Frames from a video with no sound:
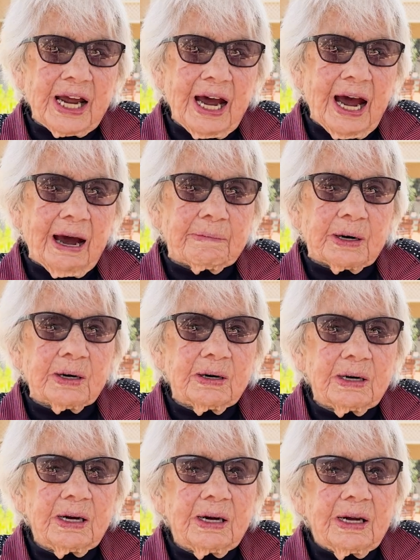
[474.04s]
Harbour.
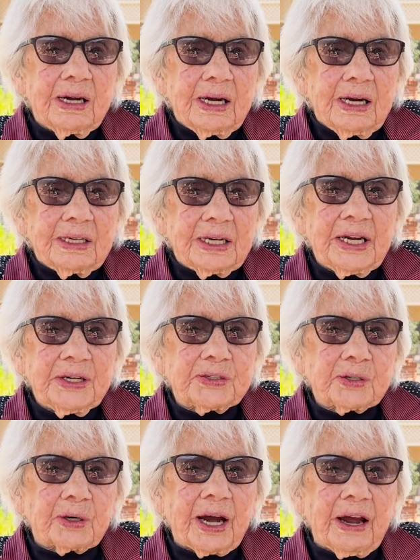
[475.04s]
He
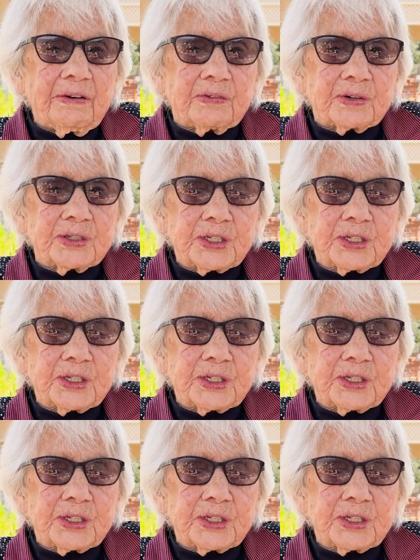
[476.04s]
took over a